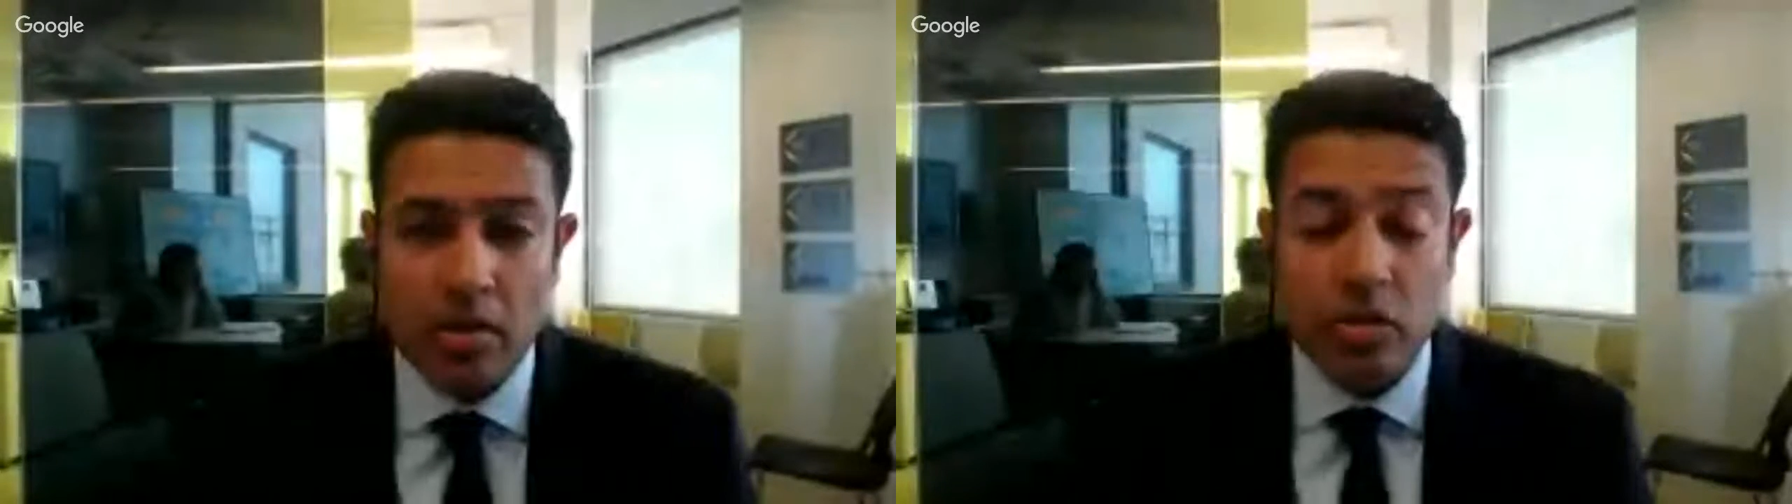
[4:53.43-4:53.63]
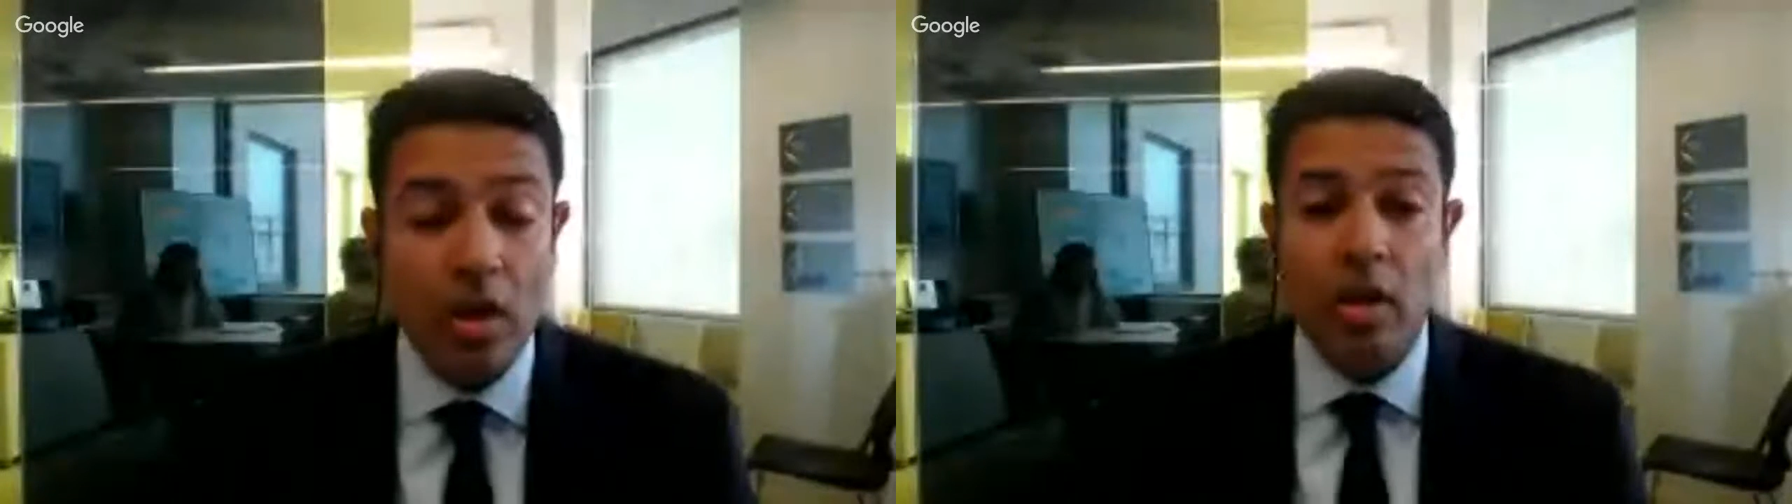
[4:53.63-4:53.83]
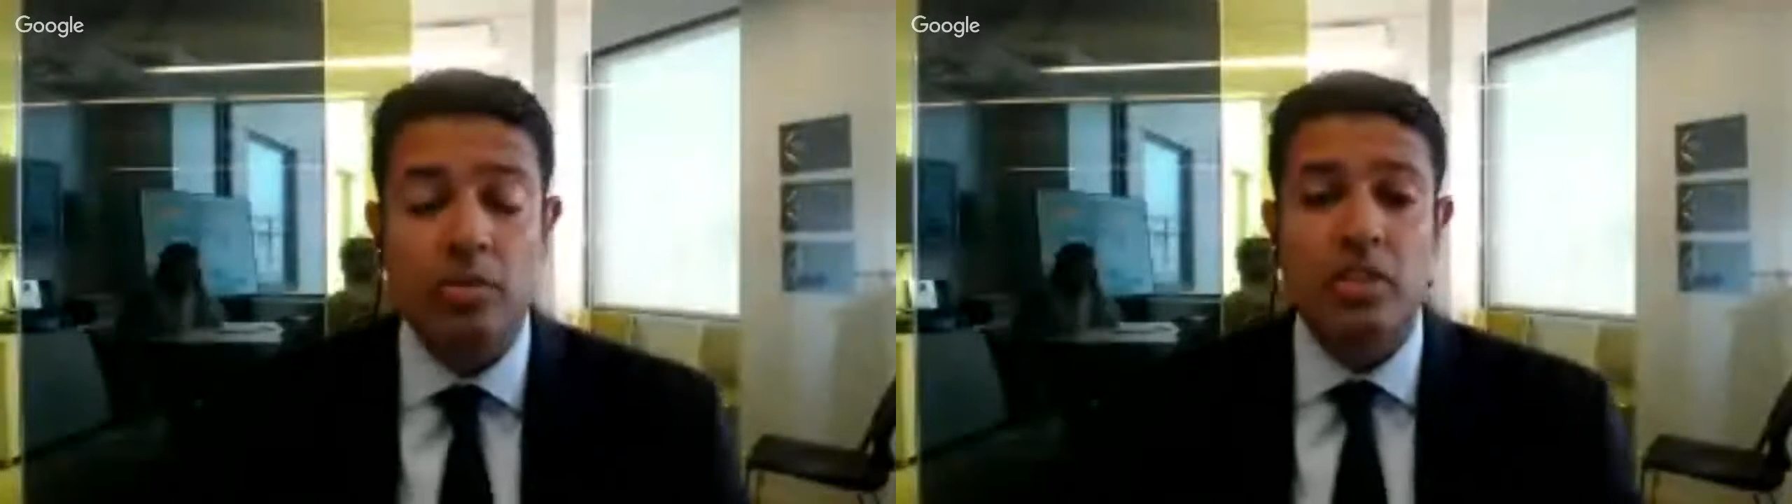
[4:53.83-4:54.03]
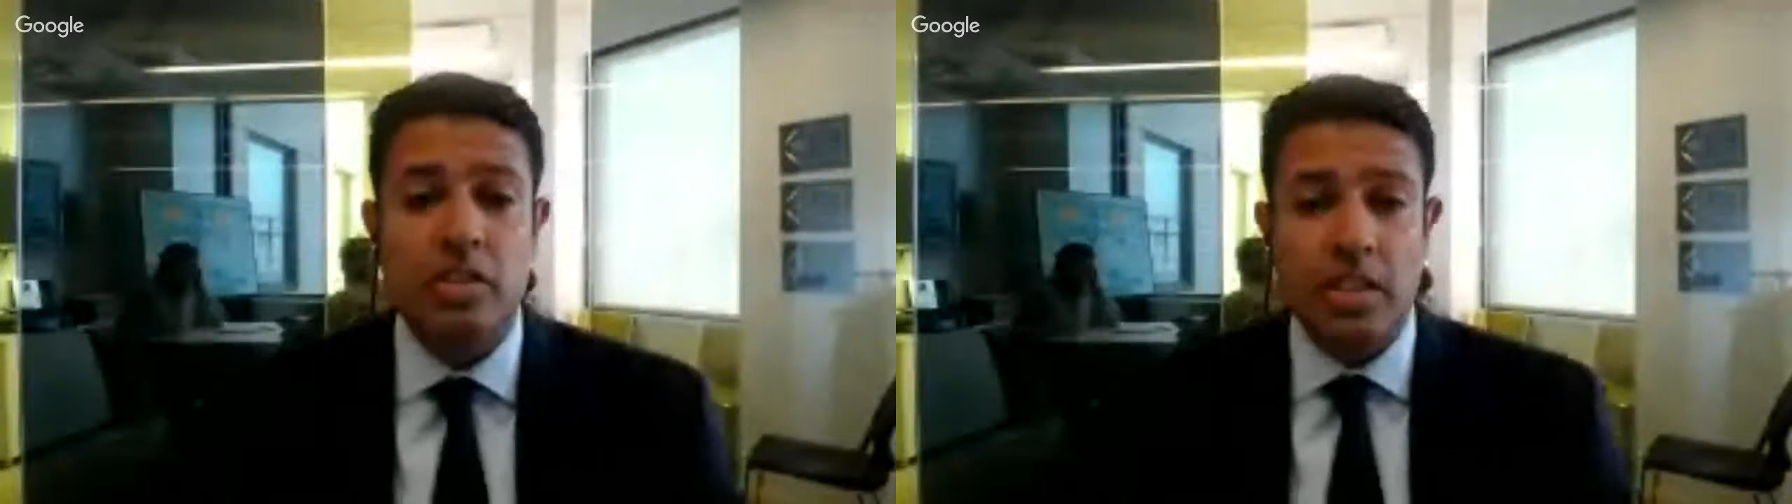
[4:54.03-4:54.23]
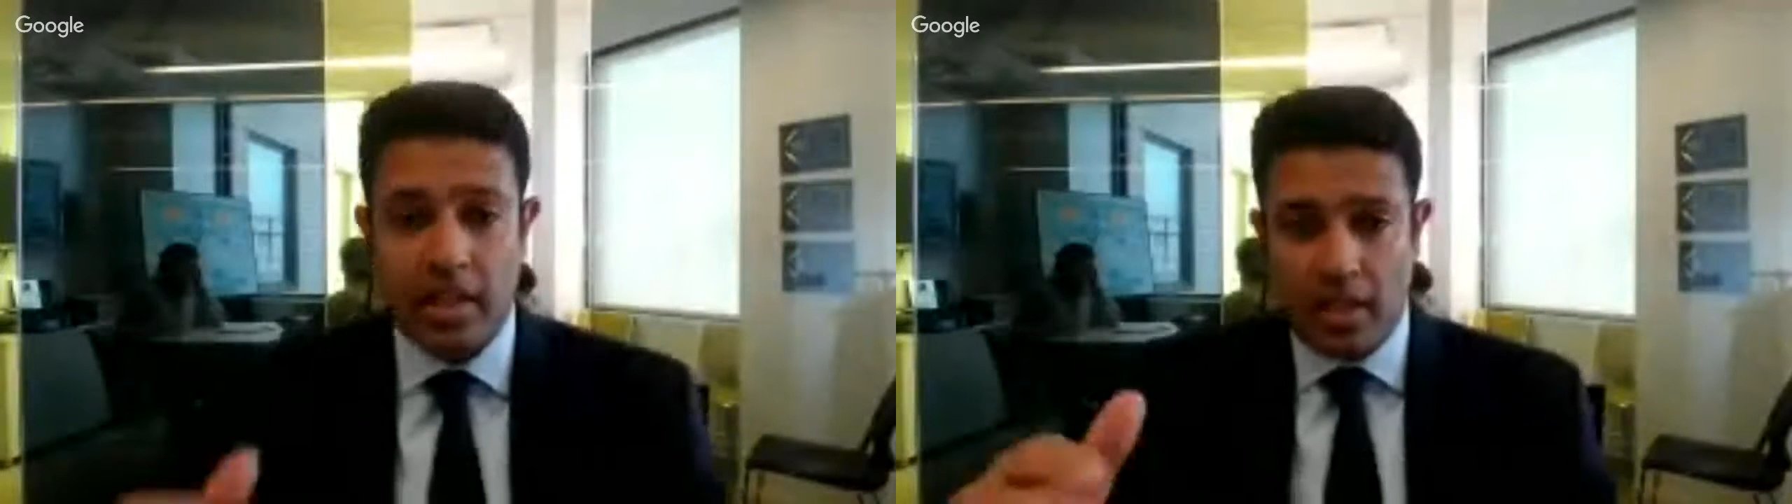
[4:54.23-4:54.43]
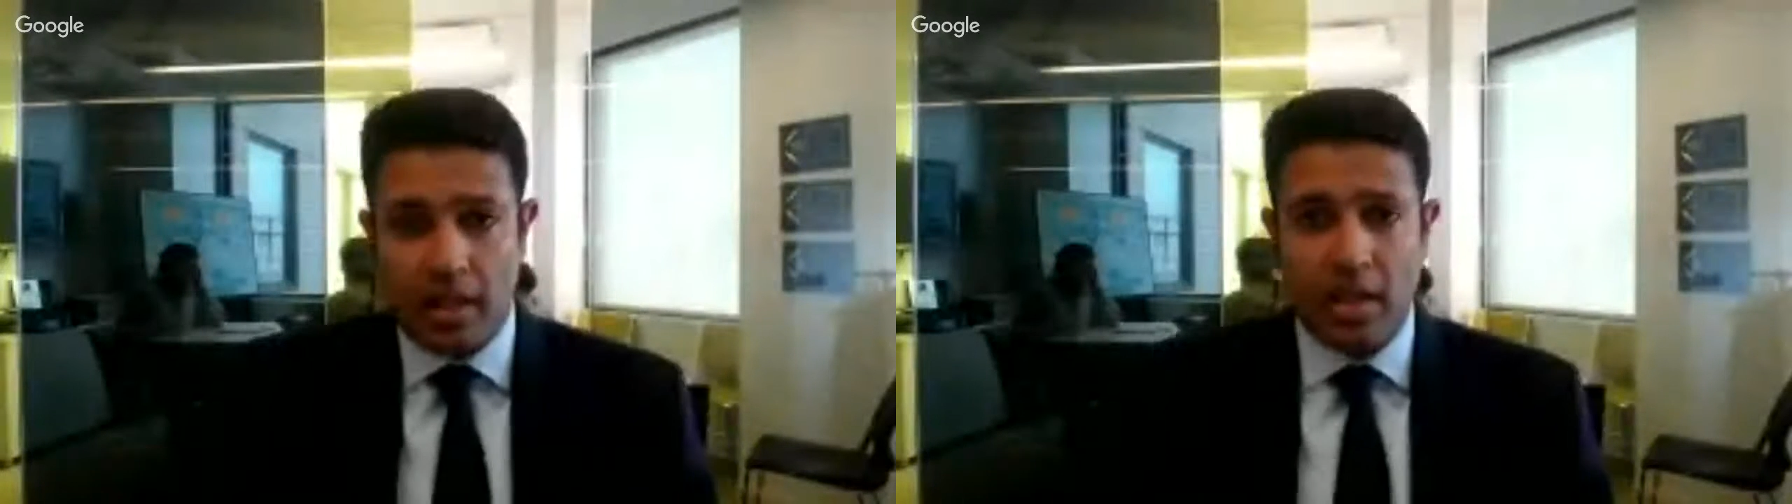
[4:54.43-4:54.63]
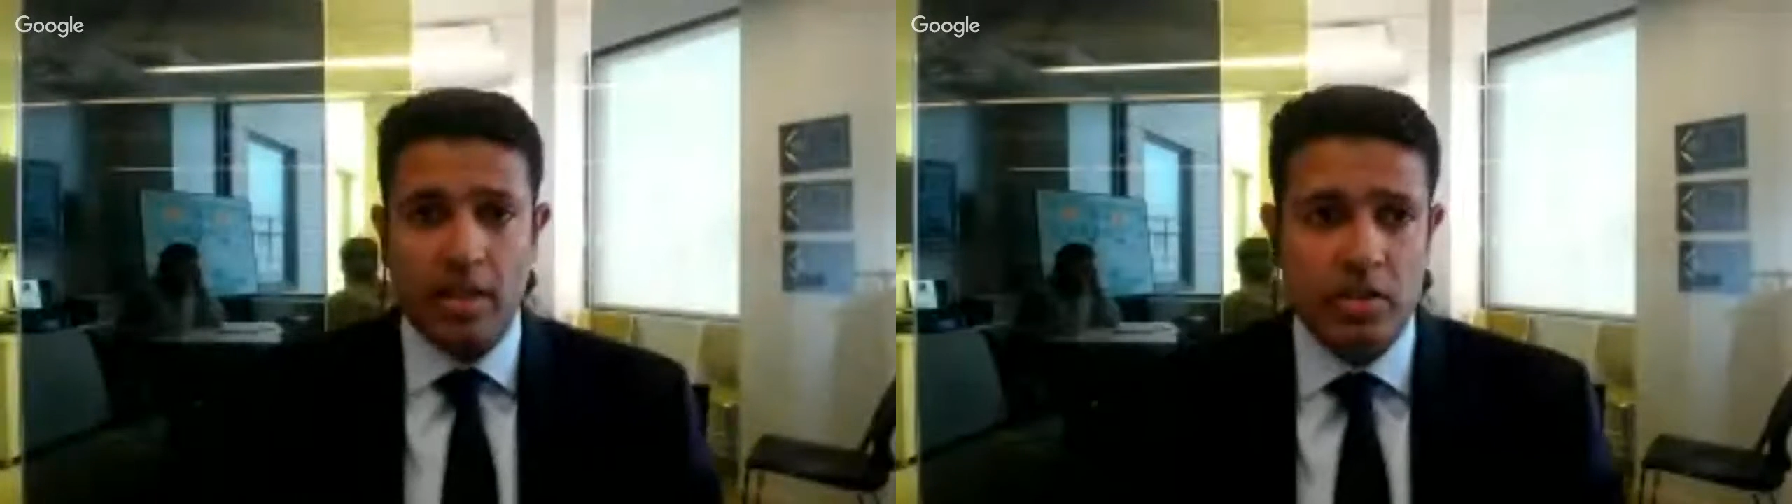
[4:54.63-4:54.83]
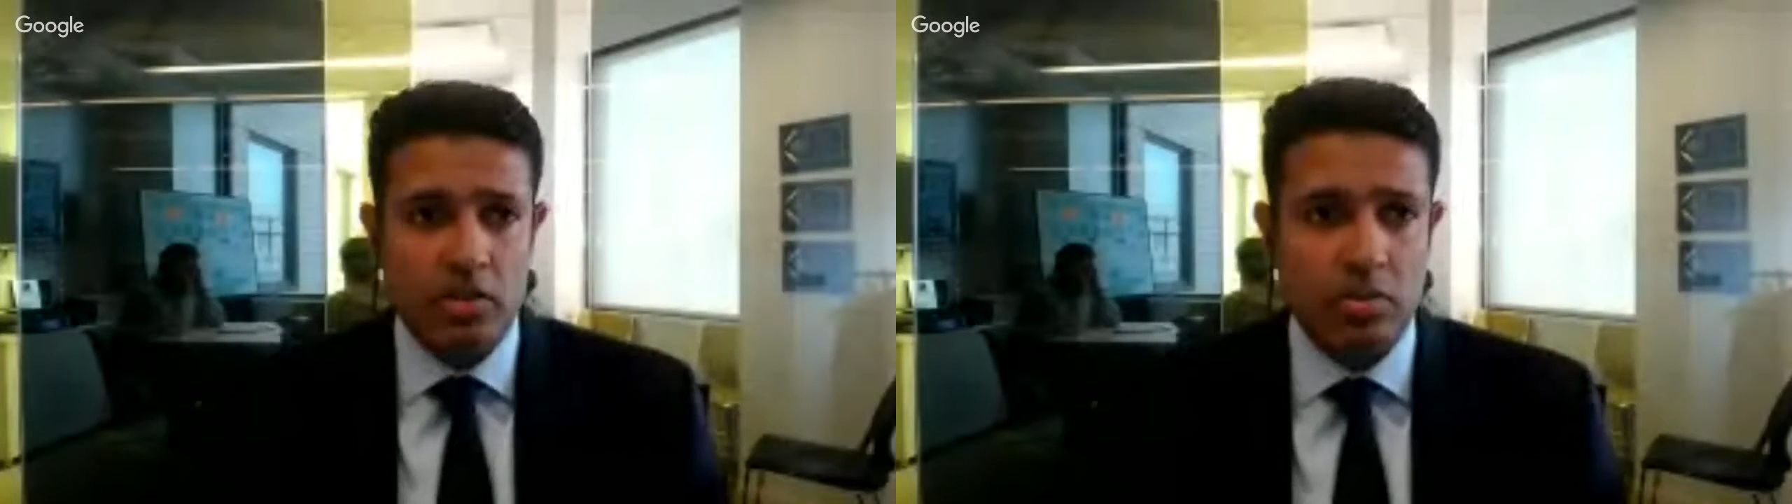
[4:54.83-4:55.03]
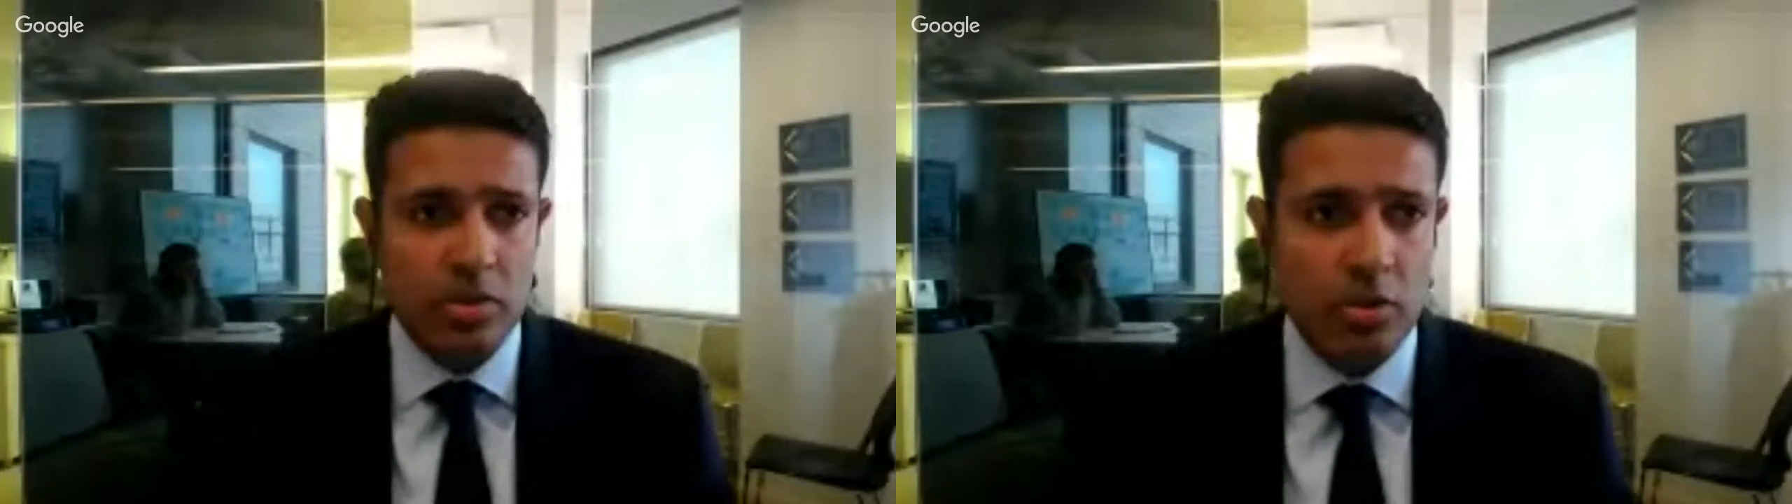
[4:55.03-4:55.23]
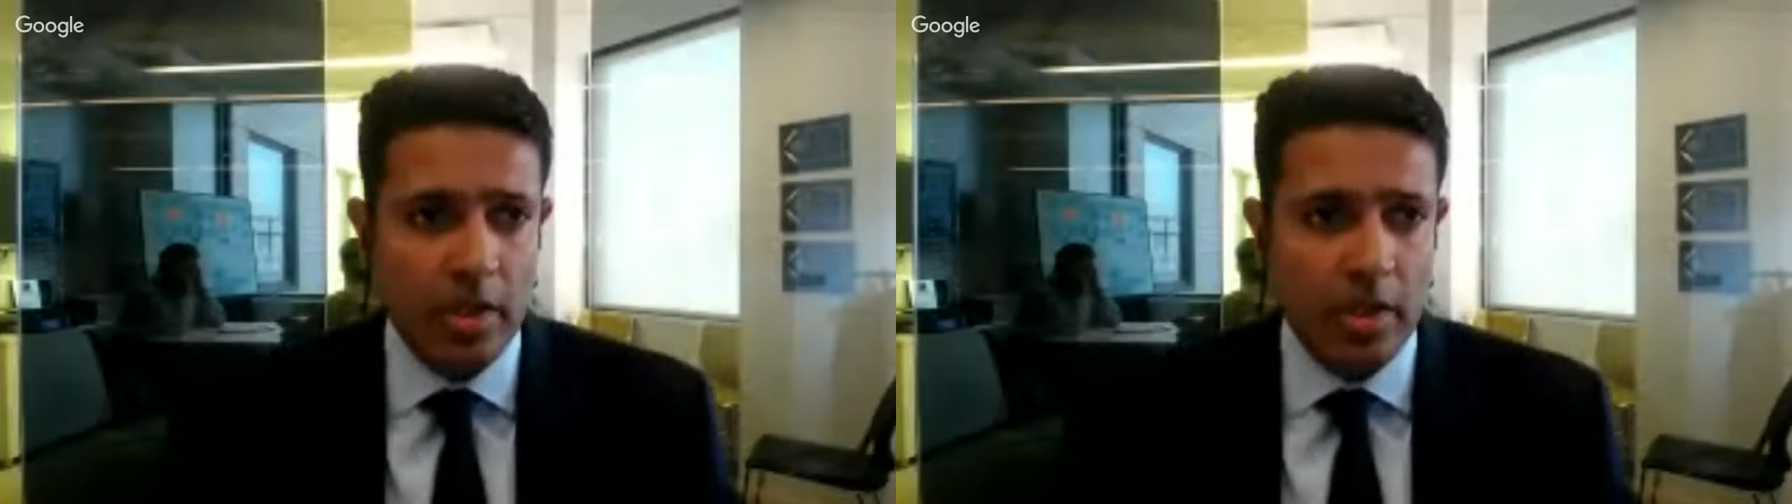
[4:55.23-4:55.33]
So I was just saying, I just was